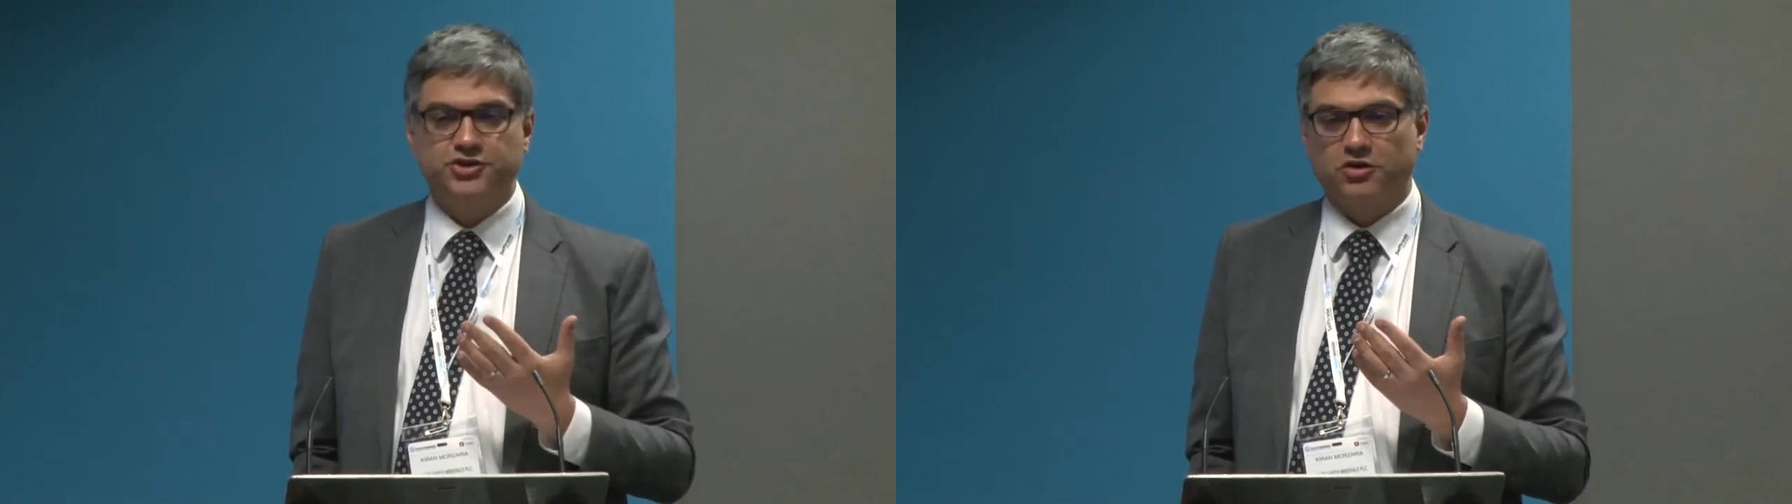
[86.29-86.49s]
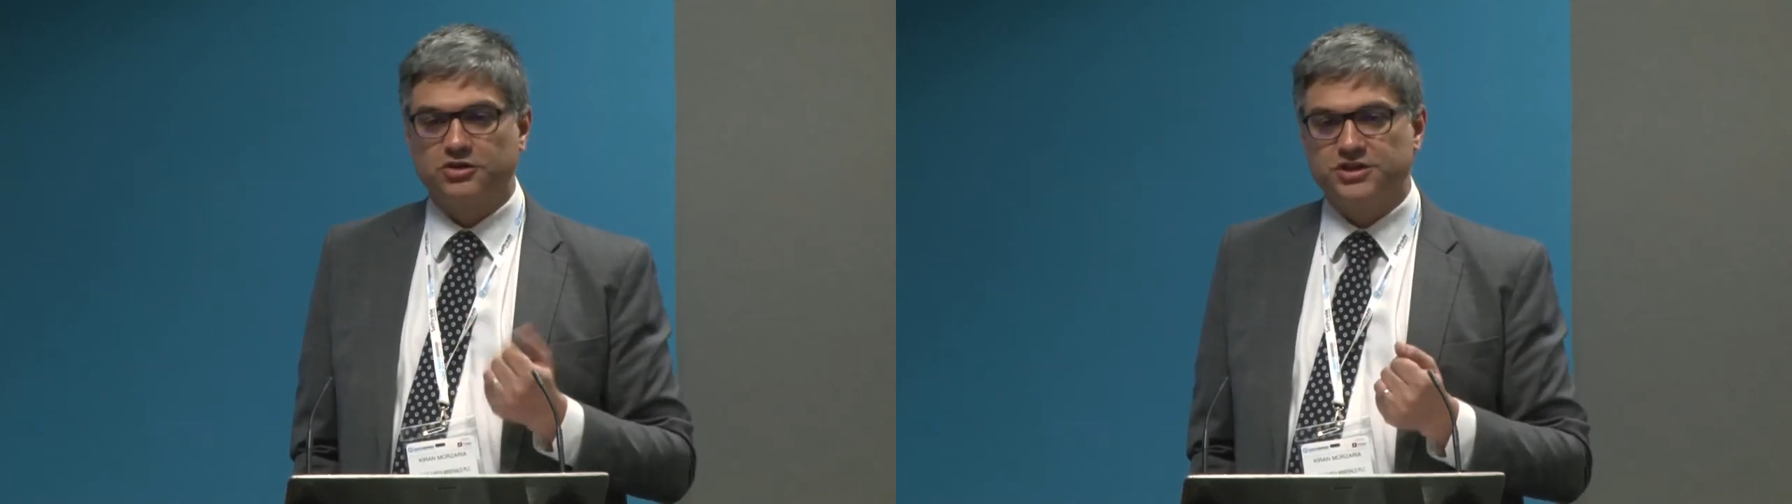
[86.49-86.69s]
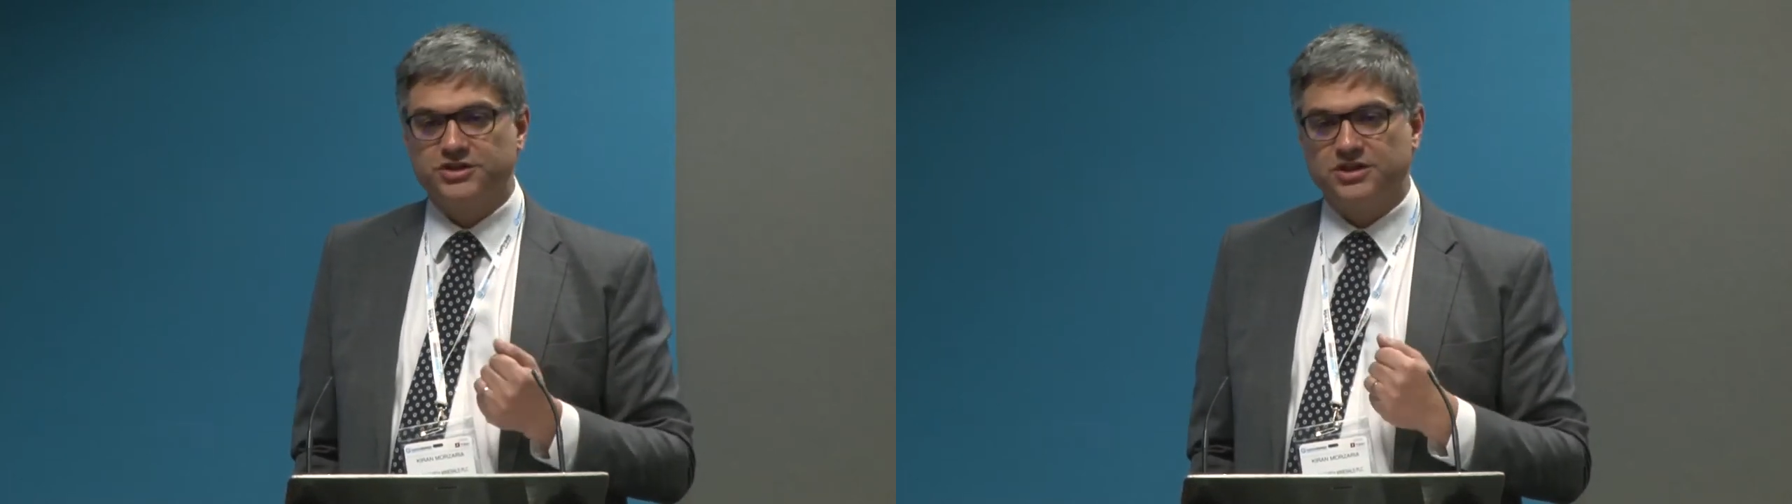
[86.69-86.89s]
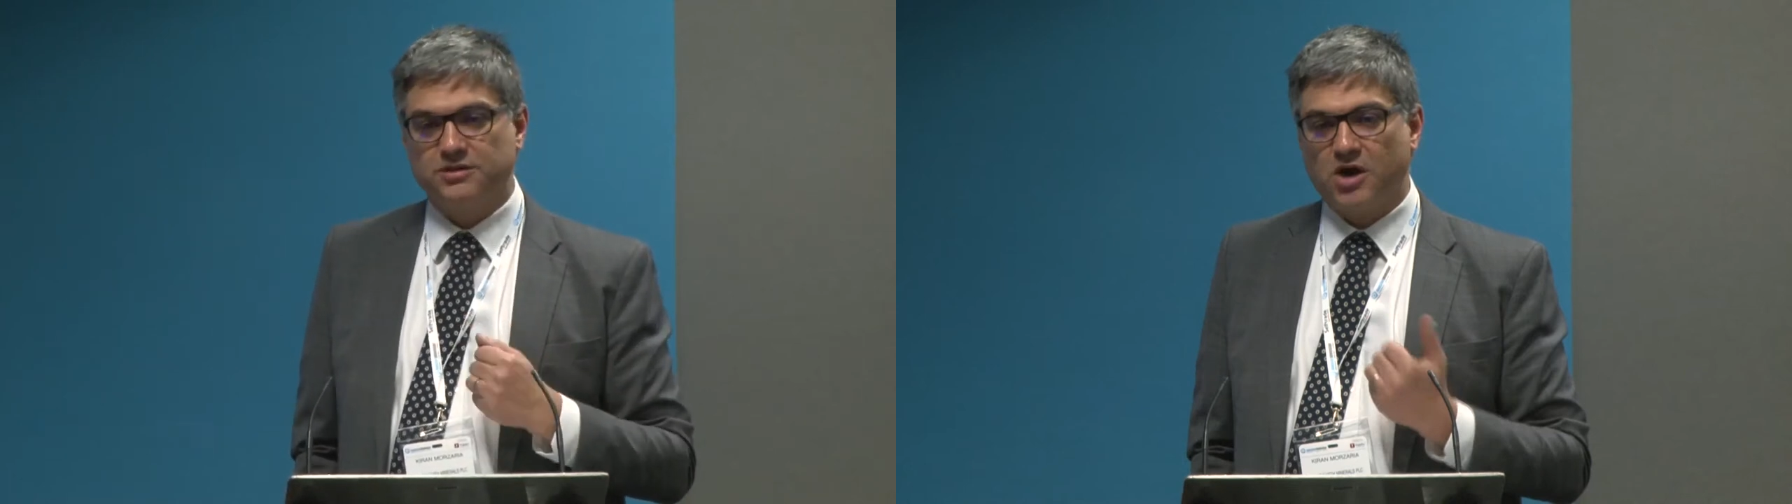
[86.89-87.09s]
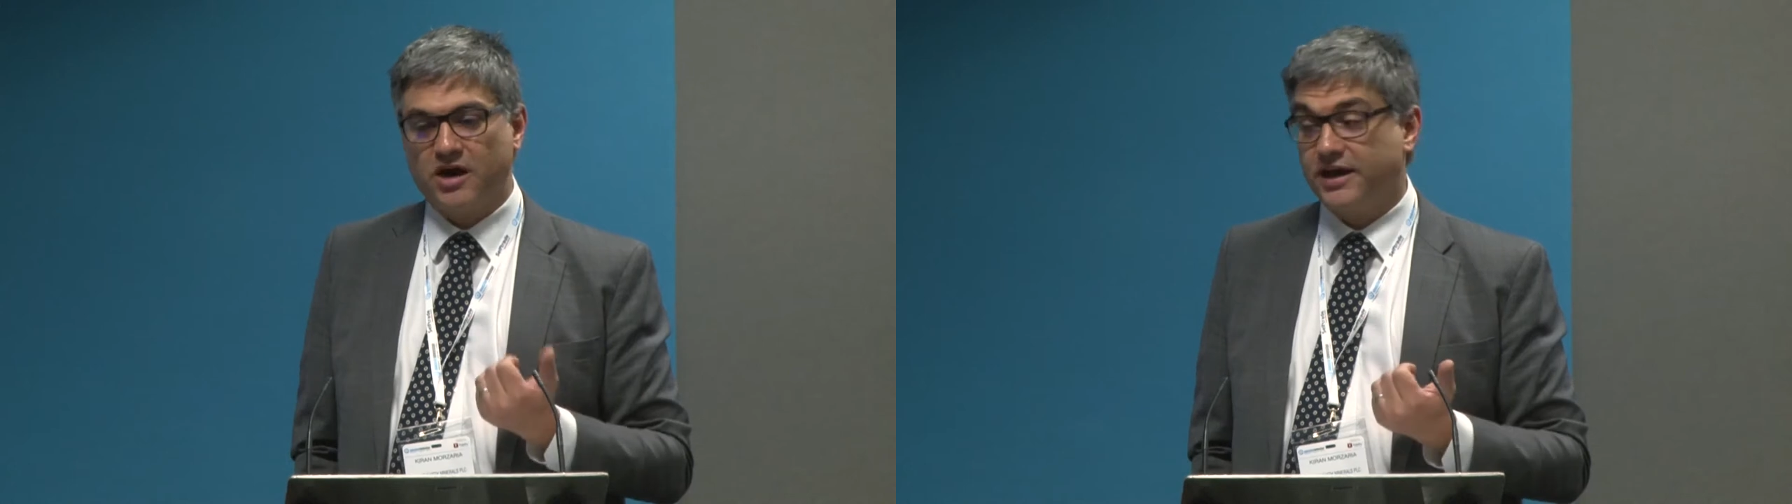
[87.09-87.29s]
geologist
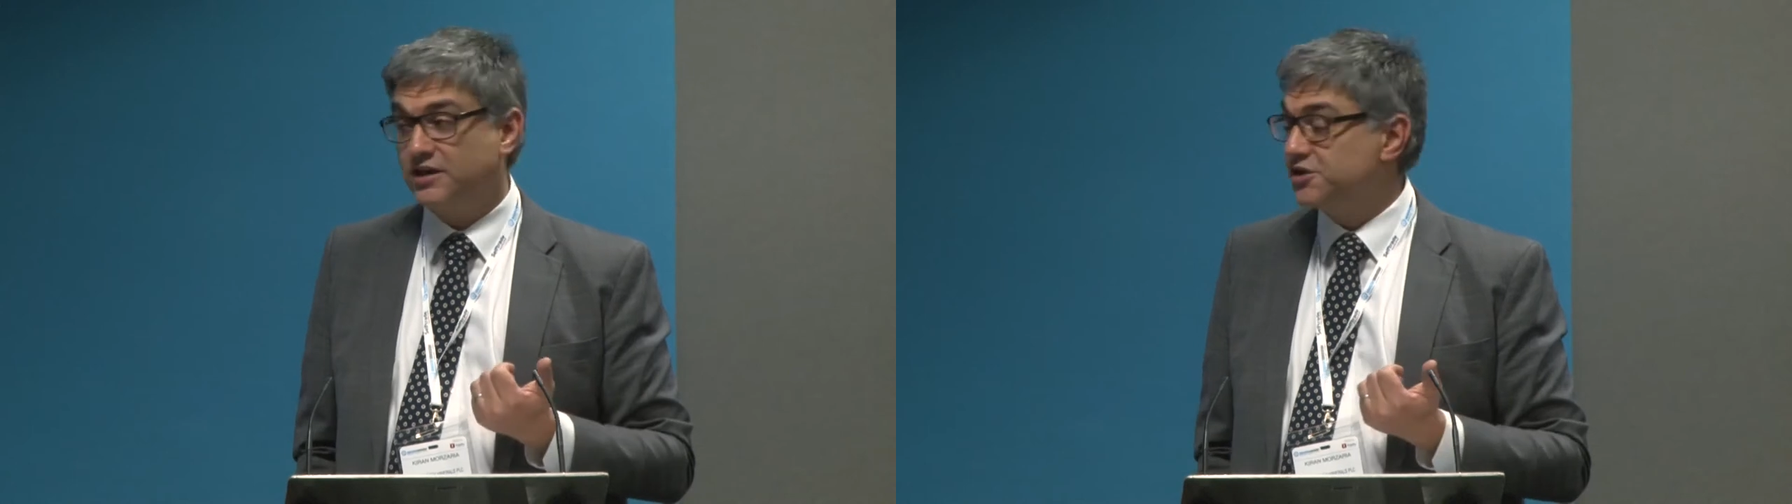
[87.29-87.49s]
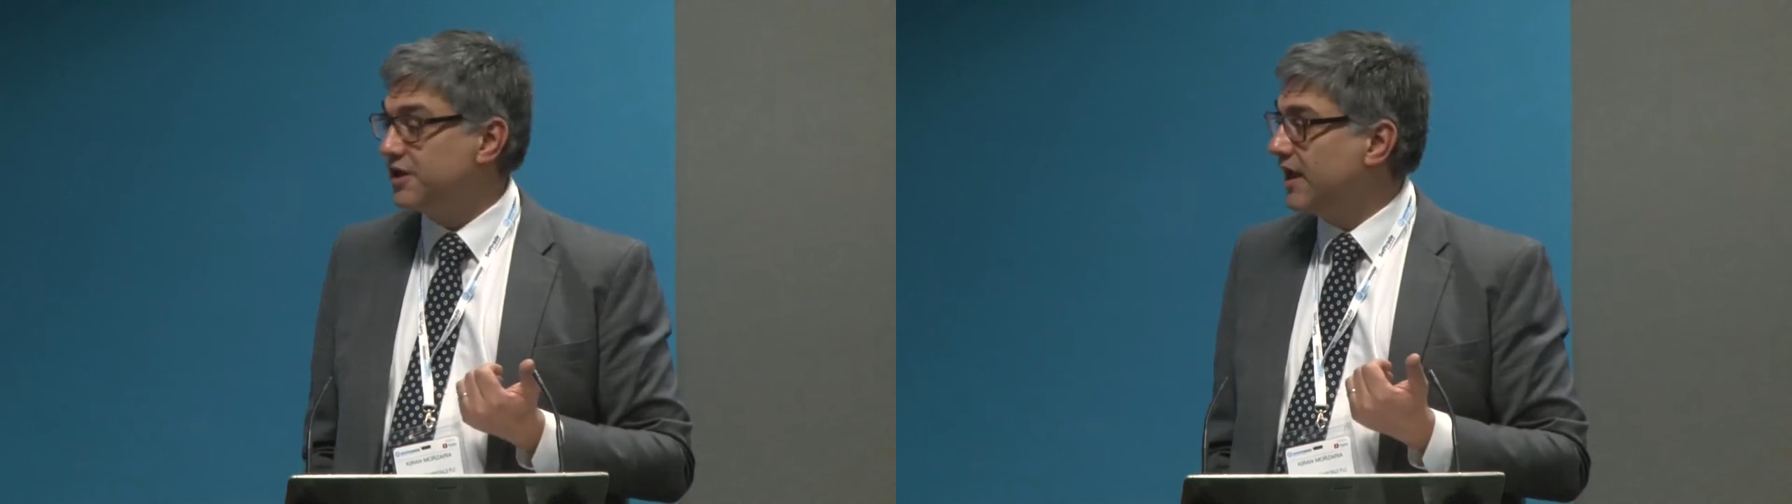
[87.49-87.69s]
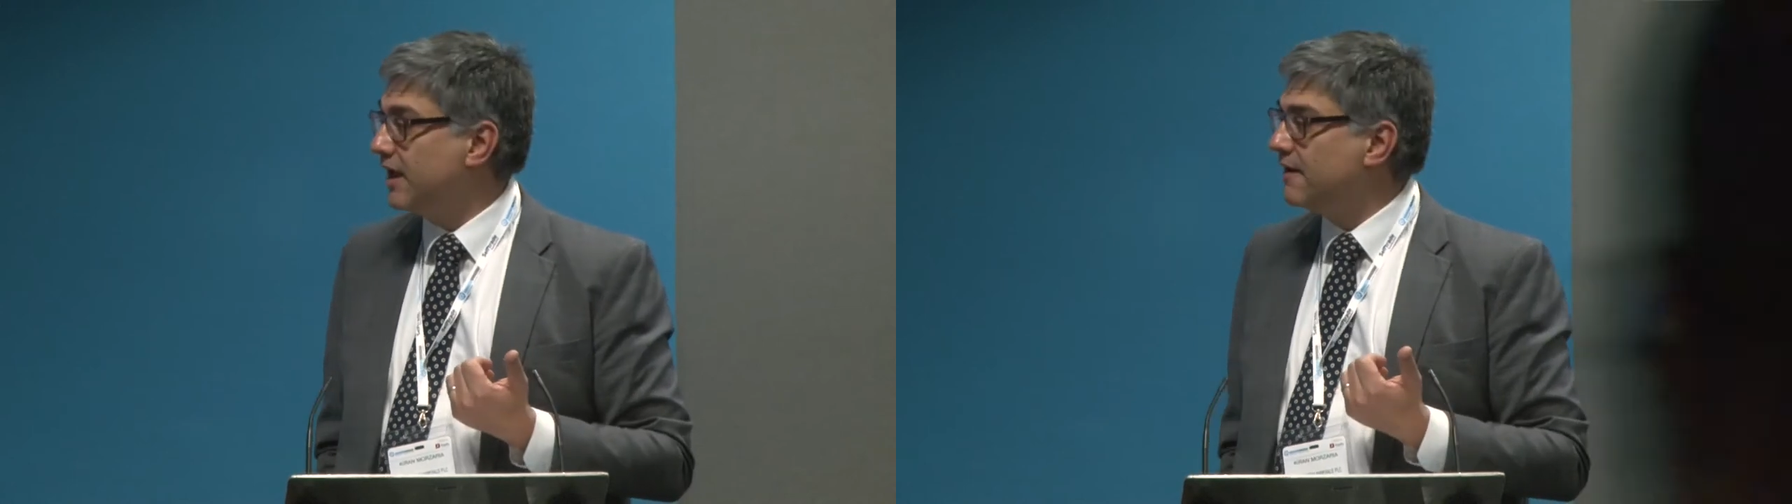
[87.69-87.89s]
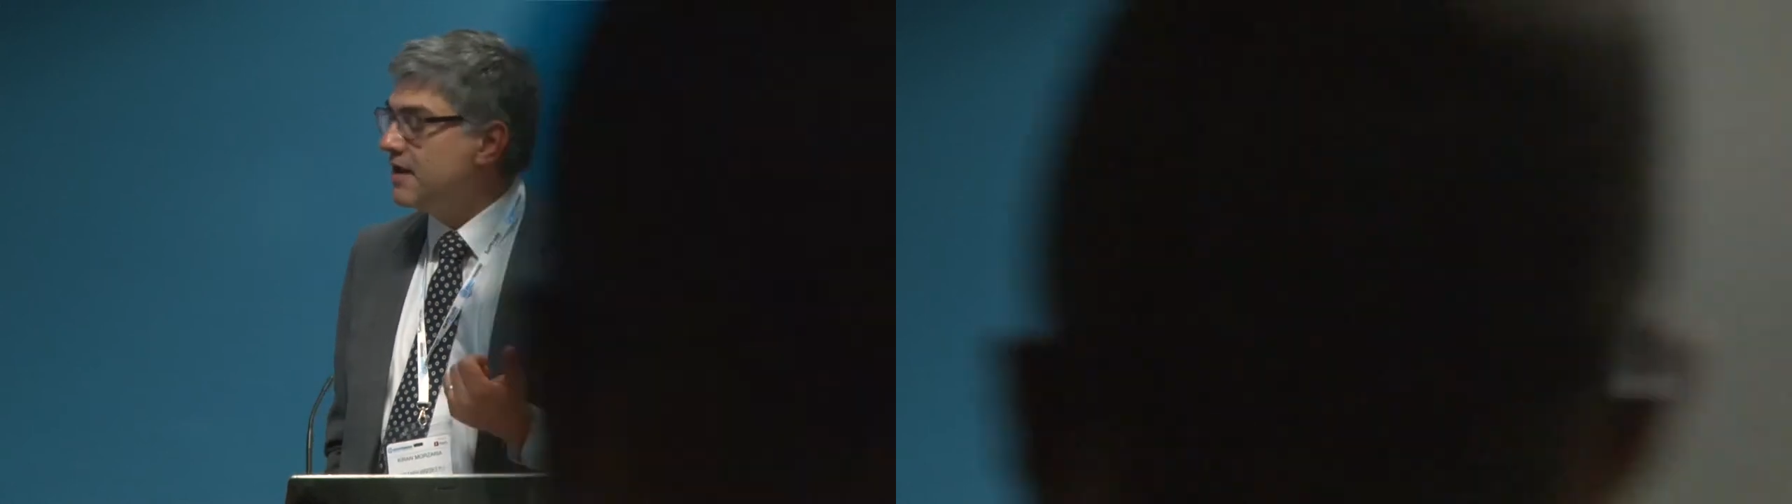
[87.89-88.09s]
and a mining engineer.